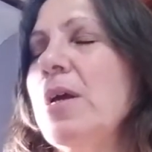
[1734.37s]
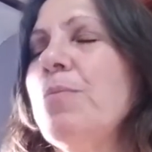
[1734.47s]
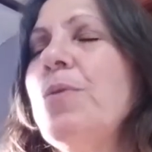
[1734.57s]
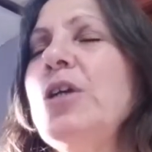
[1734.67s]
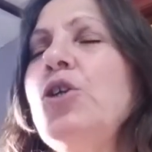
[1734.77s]

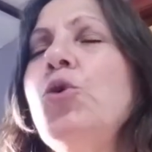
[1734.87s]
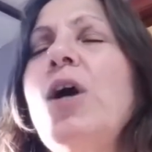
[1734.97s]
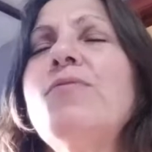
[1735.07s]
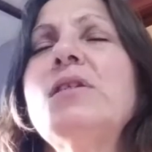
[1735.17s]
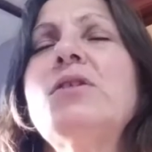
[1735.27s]
but you
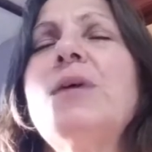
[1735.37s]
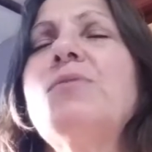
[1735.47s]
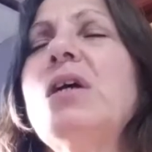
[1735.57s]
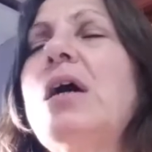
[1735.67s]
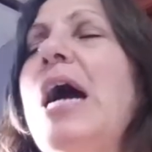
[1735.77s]
have
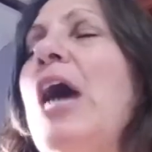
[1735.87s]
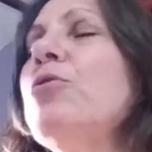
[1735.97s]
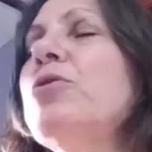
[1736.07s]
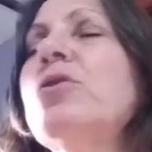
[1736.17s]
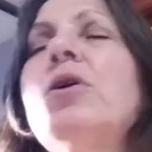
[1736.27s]
stepped
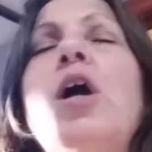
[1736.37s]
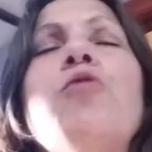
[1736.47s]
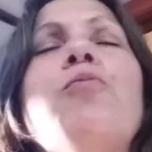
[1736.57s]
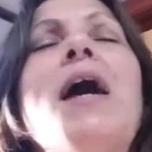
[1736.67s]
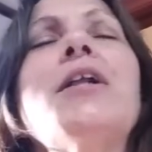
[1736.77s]
out
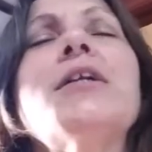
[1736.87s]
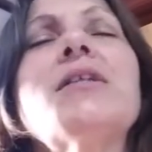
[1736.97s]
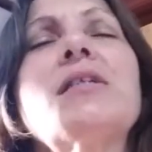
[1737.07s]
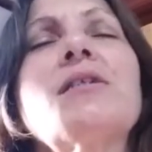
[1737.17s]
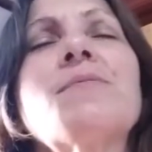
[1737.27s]
of
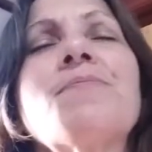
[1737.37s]
balance.